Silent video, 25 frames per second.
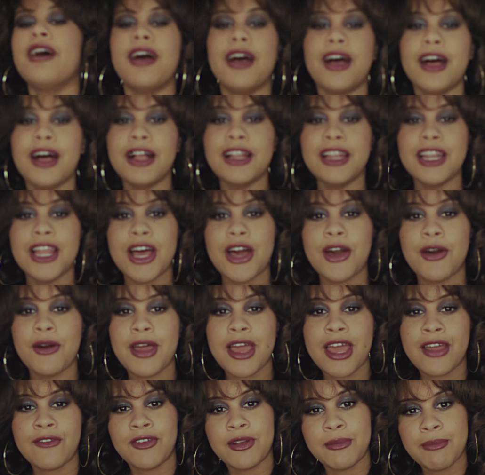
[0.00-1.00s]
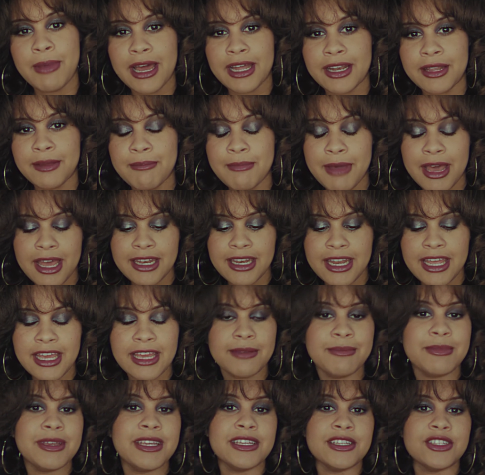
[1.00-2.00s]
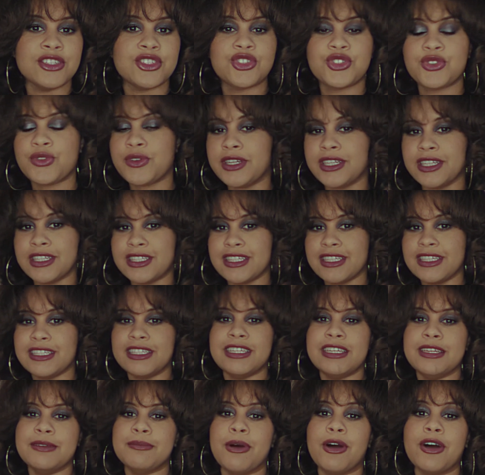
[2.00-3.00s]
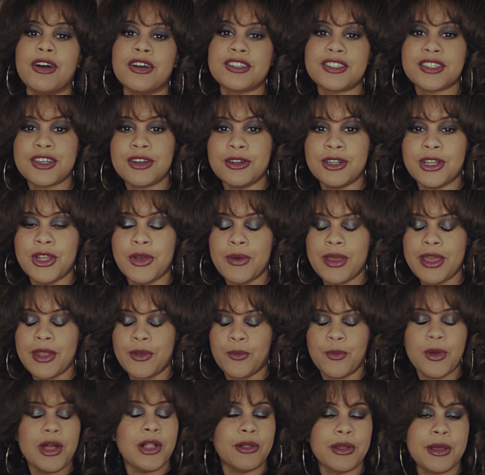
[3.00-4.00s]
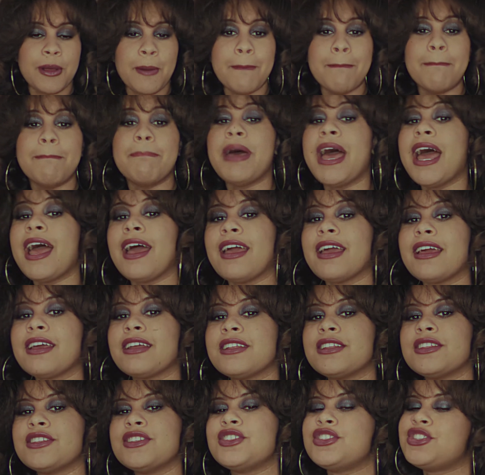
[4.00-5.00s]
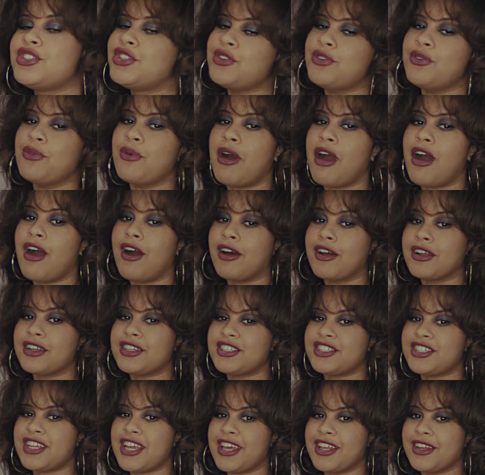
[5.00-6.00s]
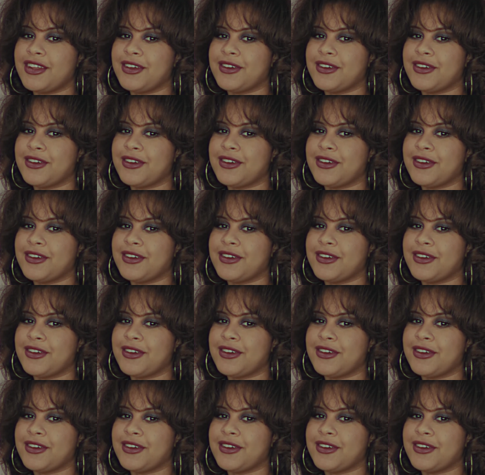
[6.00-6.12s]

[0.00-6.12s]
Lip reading: Hello everybody, my name is Trinity D. Bartolo and welcome back to our channel.